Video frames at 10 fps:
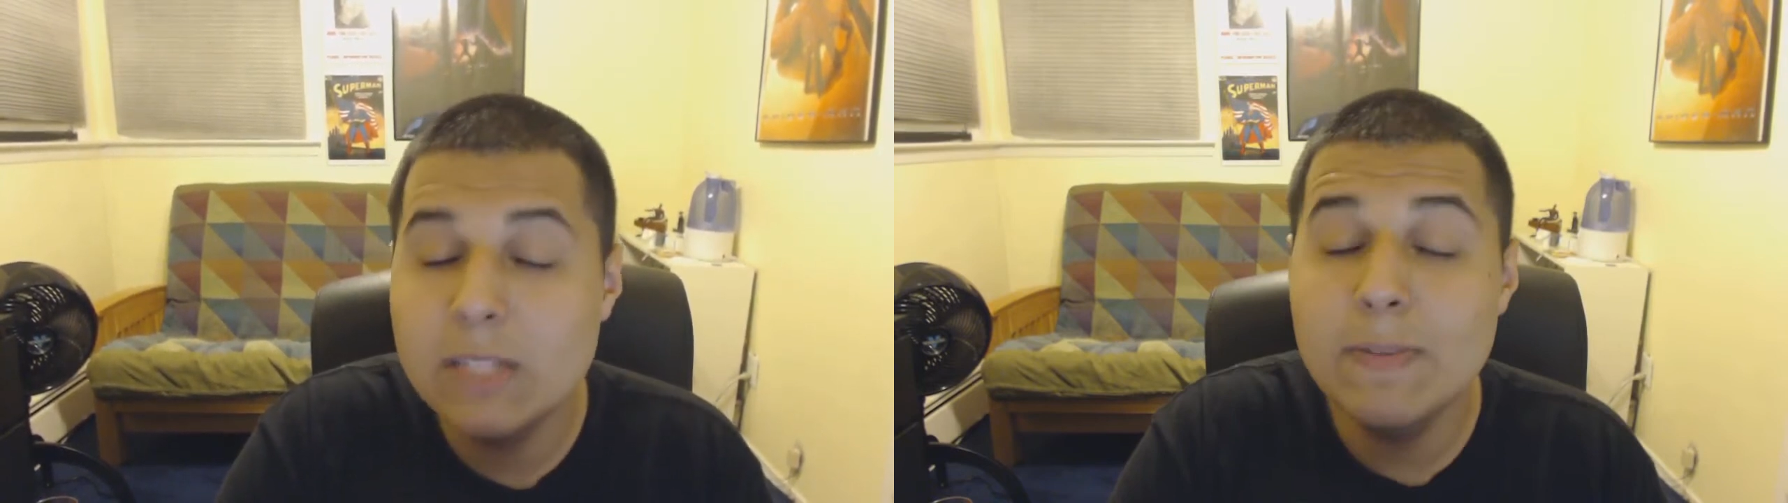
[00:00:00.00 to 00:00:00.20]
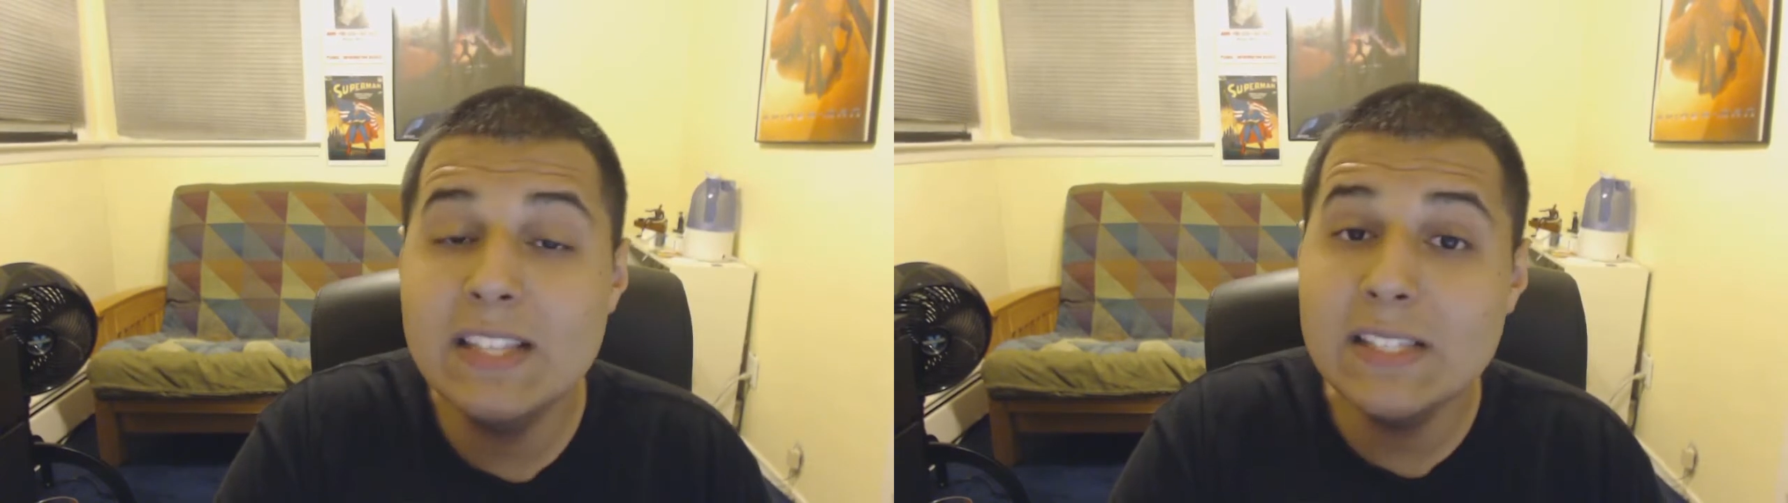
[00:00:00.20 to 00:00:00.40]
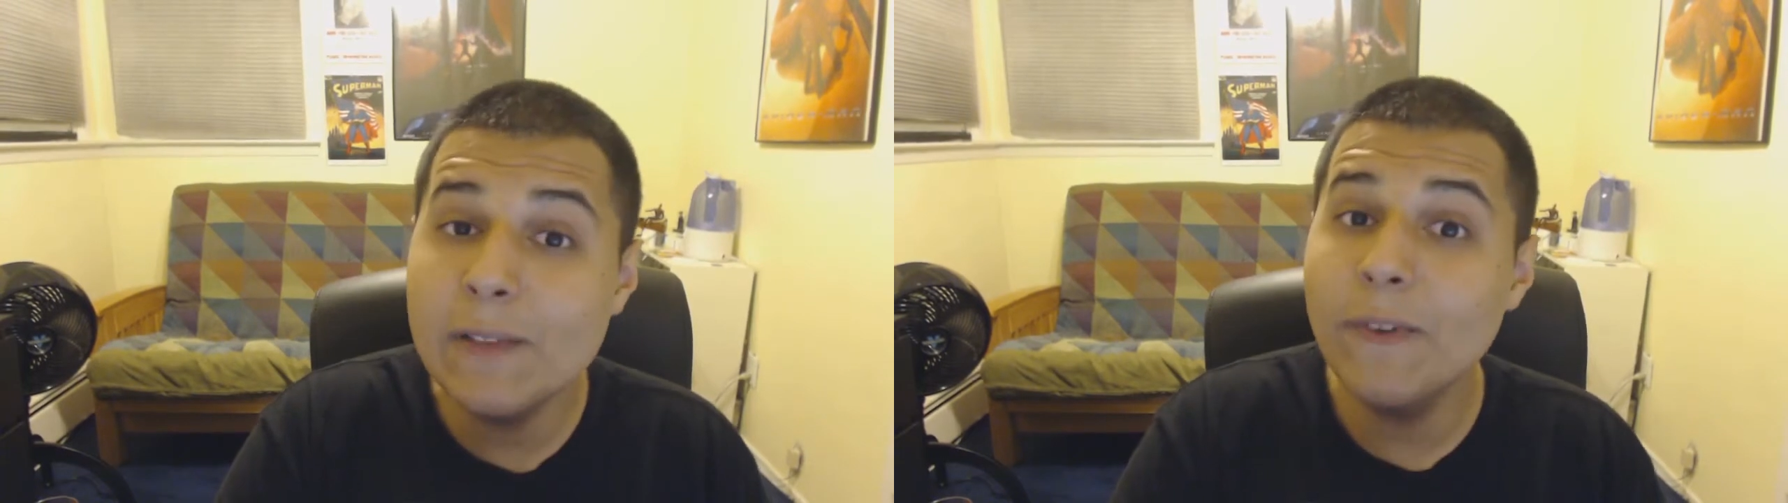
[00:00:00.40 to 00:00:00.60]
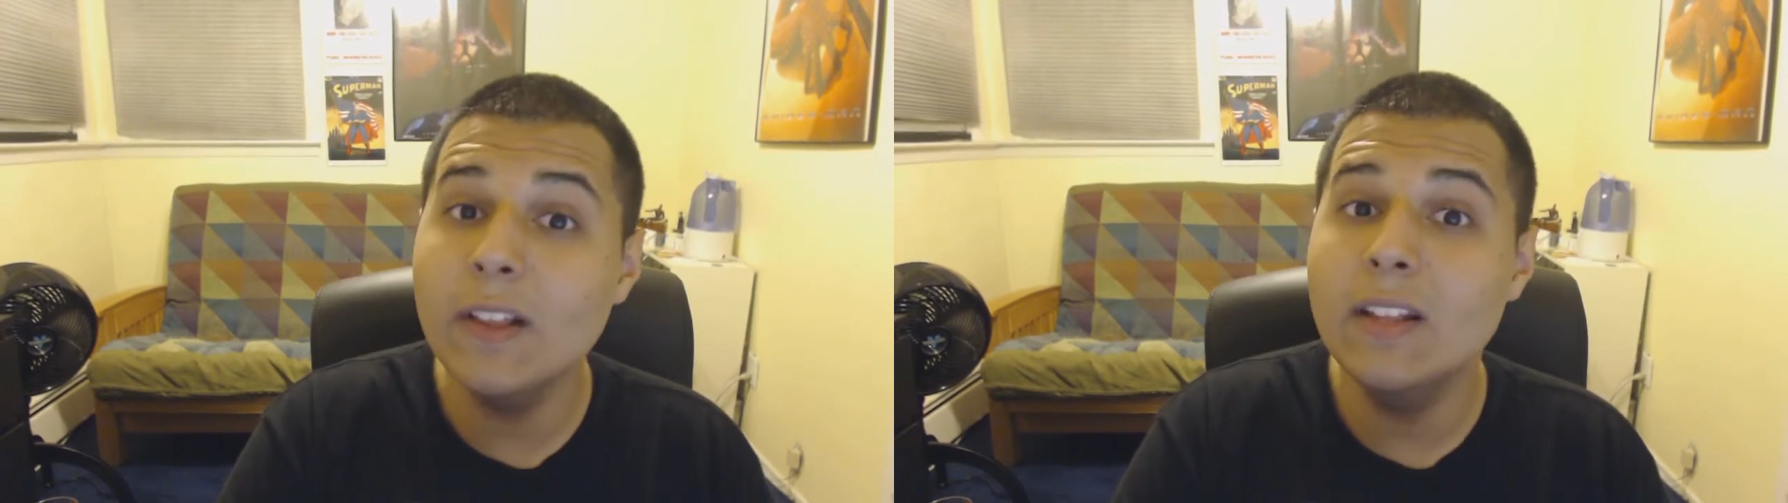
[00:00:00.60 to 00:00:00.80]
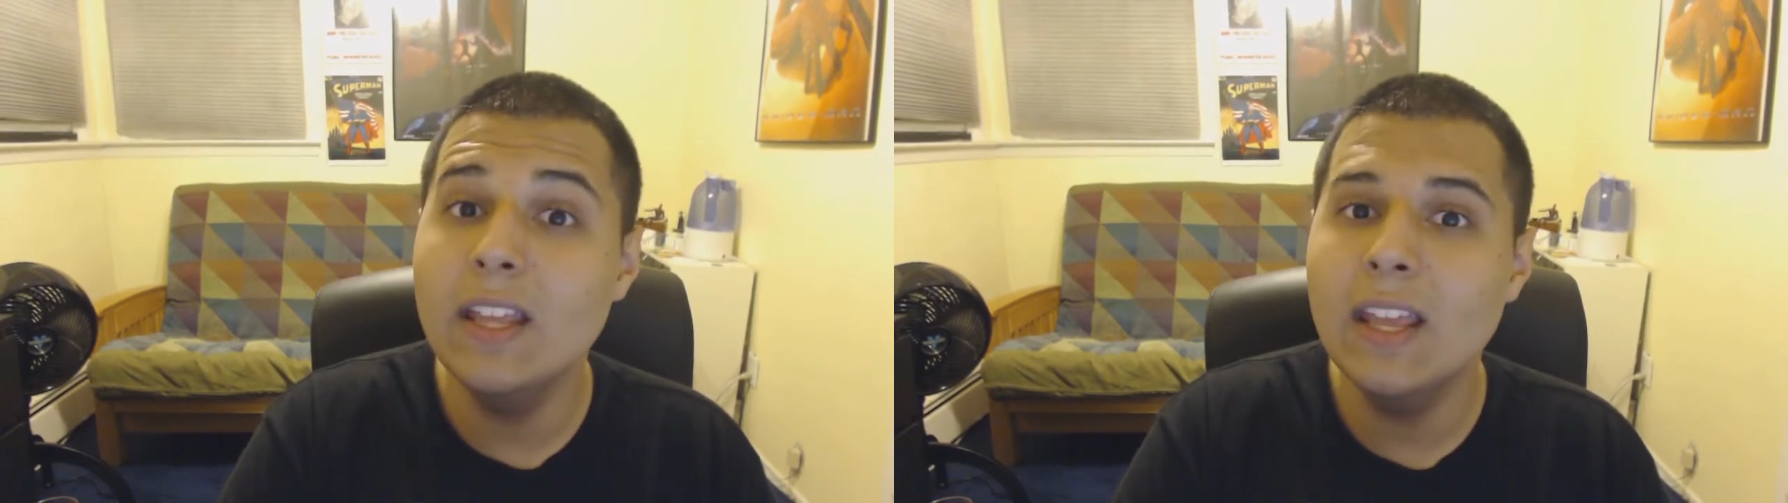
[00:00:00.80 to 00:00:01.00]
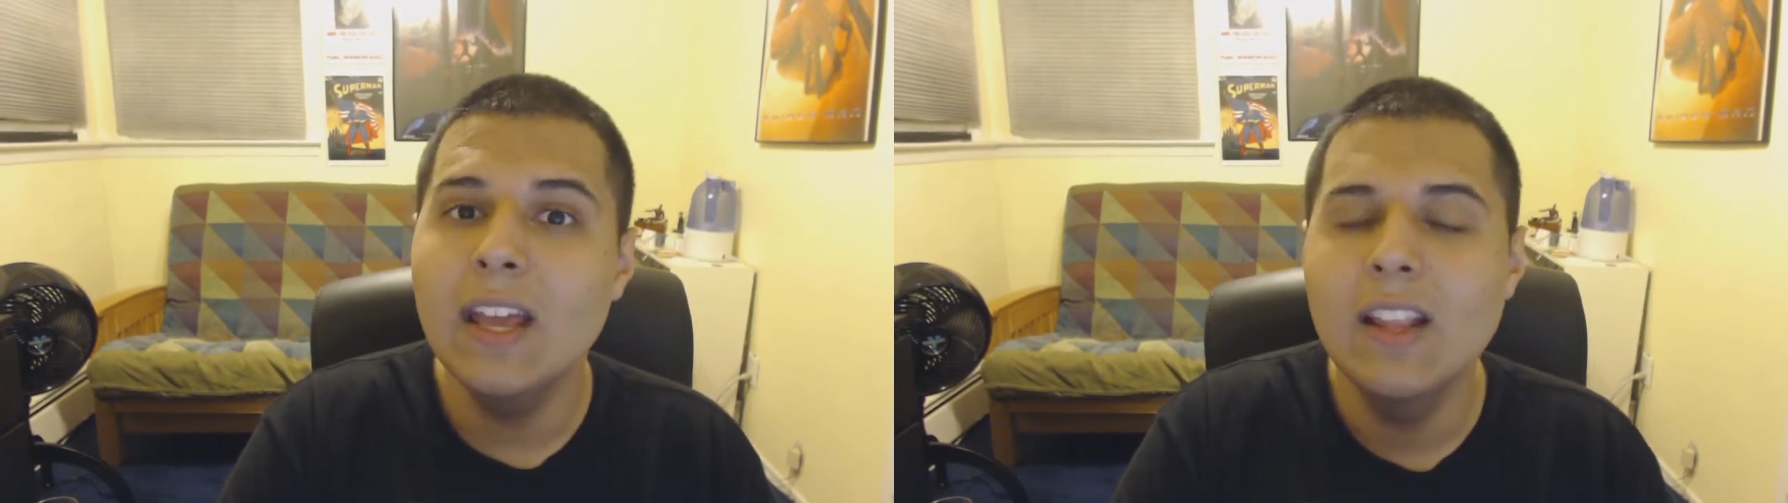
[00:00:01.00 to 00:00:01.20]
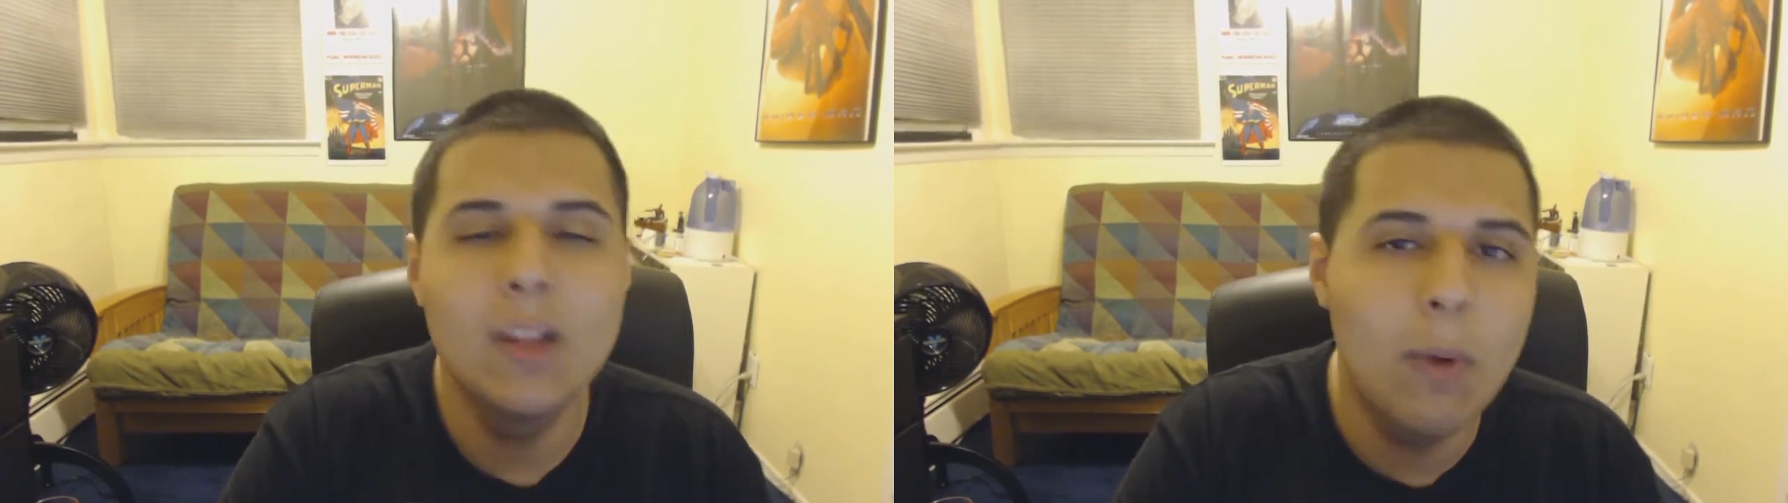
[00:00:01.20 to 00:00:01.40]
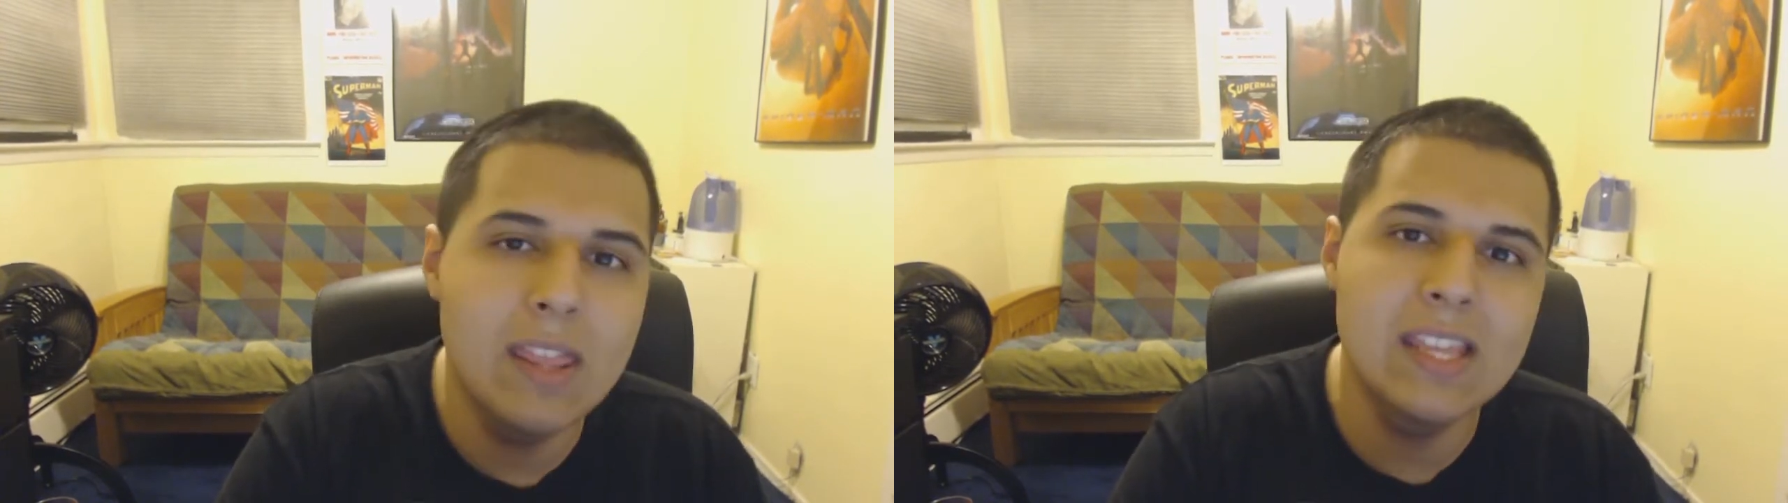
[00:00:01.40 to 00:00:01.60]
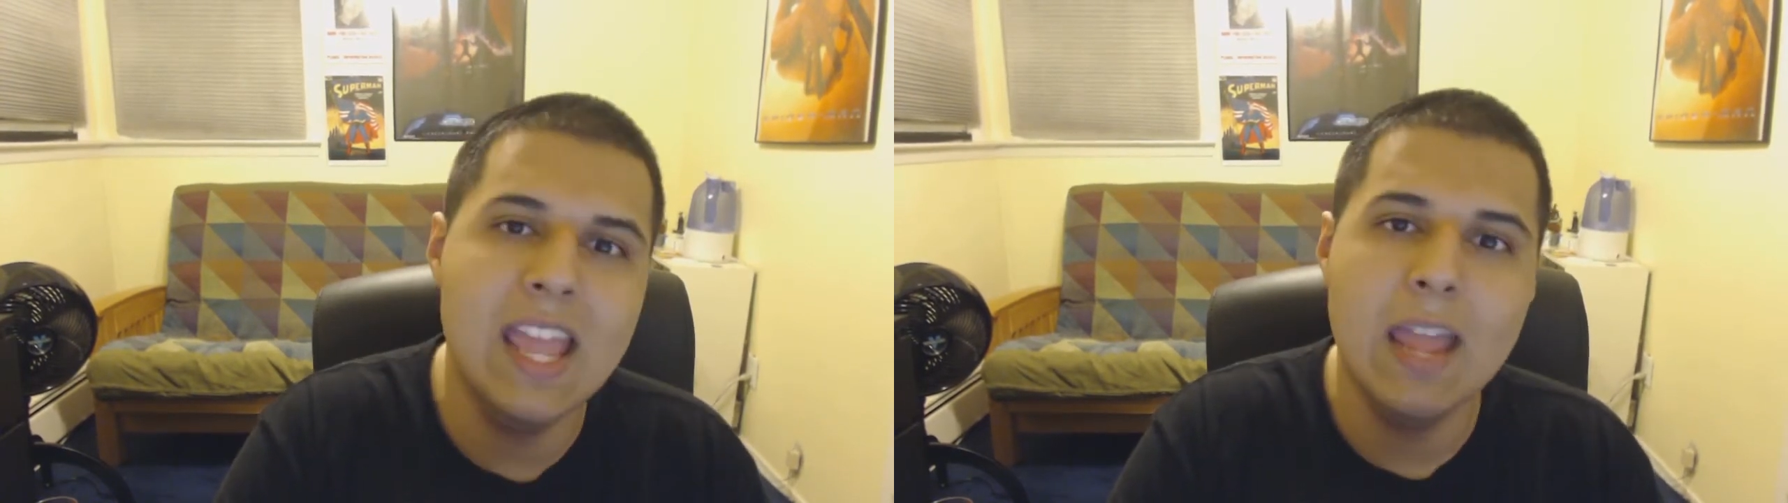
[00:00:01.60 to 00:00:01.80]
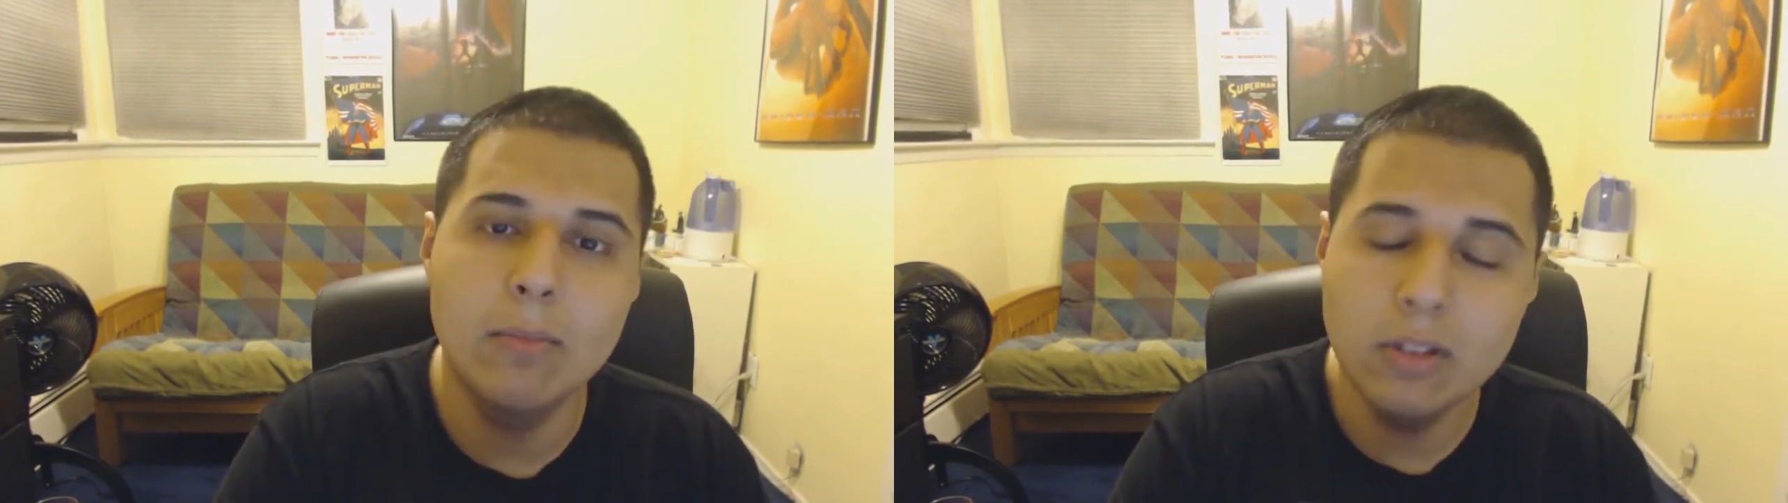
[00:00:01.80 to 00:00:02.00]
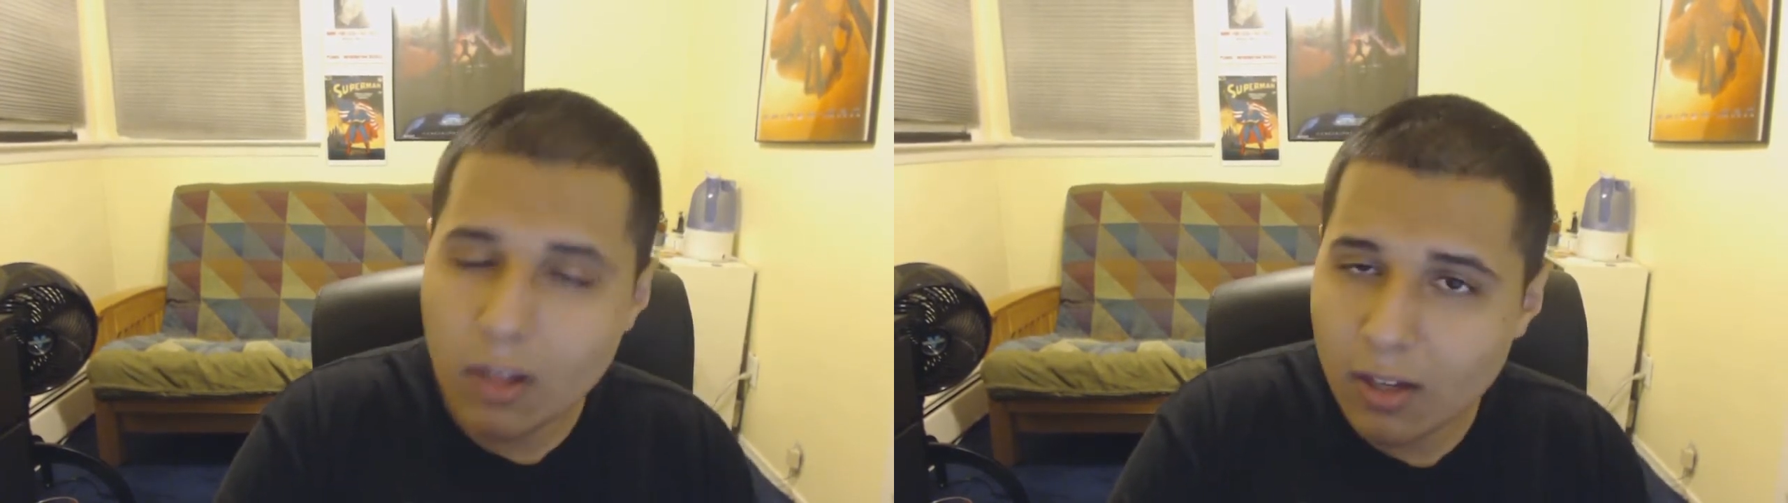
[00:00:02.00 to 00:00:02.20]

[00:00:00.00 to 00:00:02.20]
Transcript: specifically the way the game